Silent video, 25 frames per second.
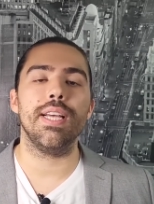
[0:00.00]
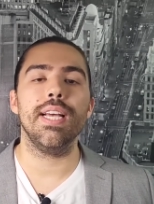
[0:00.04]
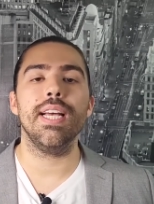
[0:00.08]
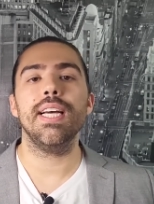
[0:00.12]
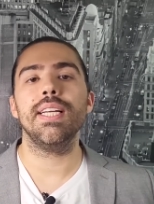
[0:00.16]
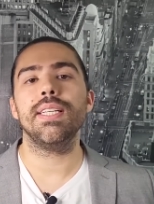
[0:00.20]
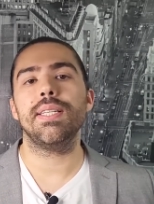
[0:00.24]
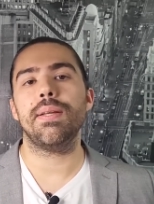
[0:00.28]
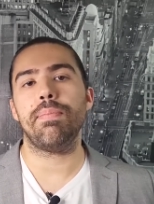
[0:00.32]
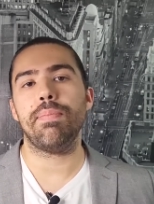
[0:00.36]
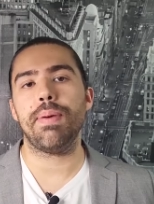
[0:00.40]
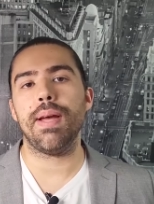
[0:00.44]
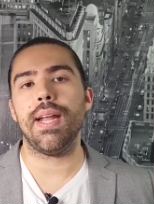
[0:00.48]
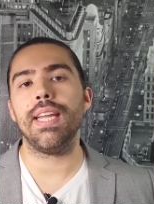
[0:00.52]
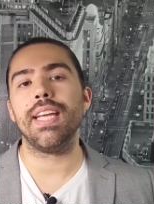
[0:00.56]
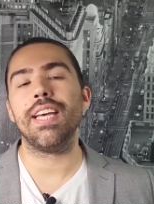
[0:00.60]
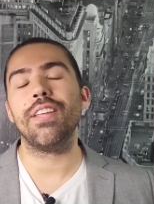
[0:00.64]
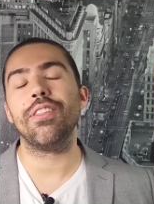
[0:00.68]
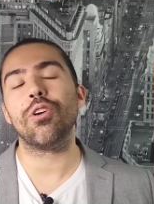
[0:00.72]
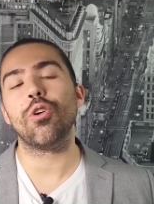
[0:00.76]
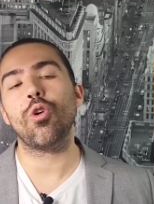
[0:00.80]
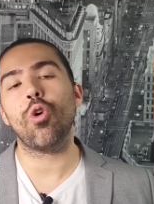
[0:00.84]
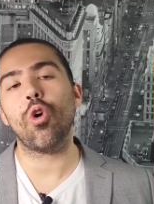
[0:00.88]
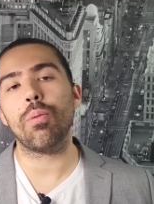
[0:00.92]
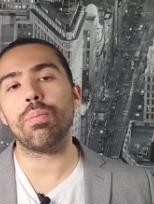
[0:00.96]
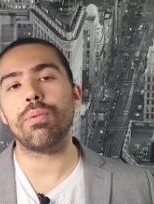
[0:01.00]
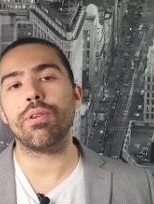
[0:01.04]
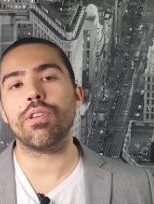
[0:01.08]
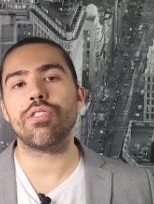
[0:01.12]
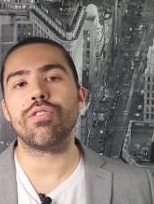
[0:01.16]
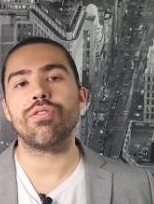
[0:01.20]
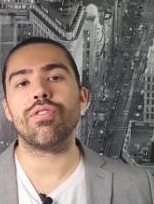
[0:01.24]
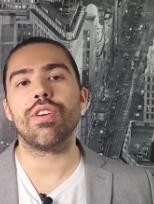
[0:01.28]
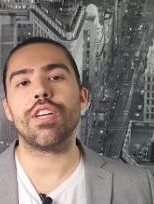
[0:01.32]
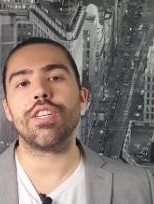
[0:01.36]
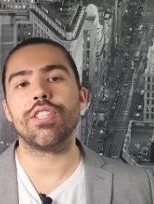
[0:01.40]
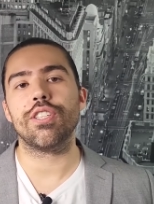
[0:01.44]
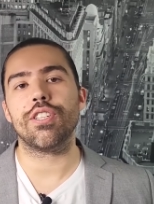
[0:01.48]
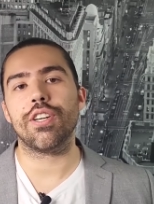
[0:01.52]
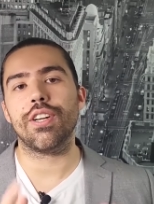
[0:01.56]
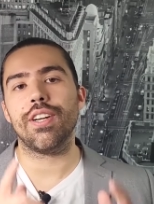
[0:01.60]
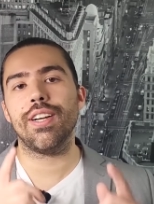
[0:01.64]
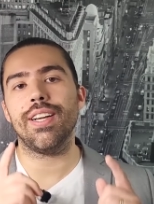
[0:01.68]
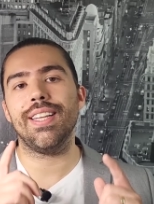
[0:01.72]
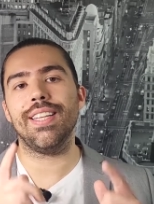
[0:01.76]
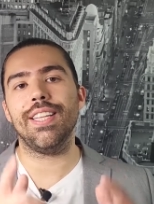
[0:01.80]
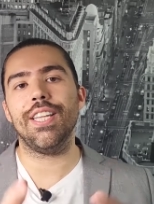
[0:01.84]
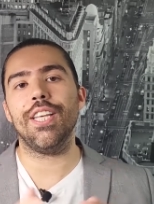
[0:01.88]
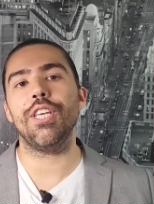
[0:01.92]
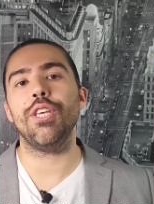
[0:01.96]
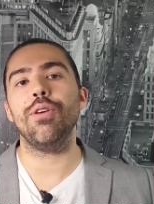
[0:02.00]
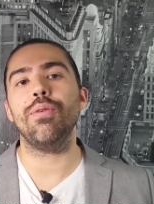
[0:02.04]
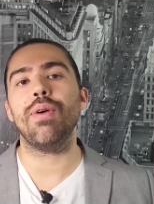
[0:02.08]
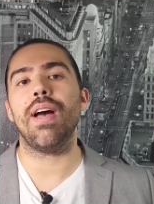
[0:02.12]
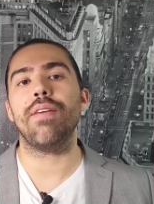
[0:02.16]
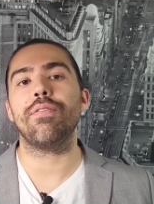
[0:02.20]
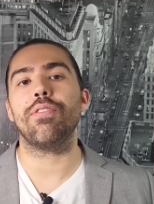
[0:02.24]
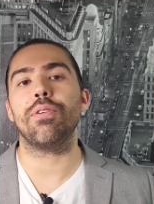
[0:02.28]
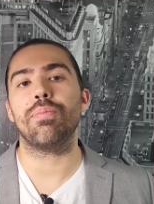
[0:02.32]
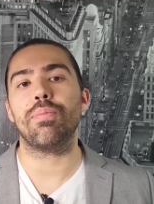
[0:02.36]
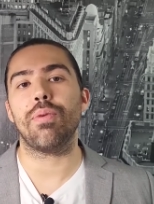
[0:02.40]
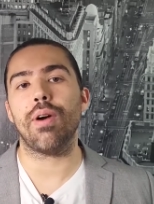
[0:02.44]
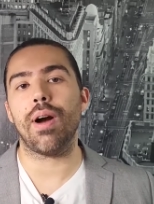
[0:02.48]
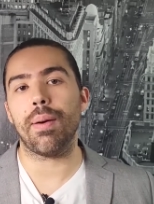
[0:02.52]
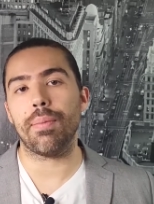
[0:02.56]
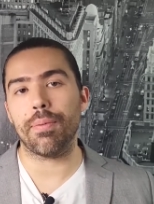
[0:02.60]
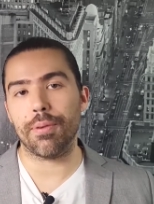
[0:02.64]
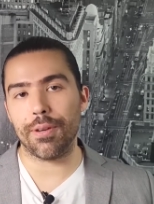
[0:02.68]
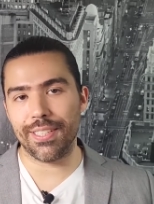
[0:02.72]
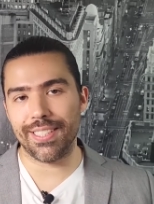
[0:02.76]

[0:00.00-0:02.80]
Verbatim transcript: depending on the corporate structure that you have your properties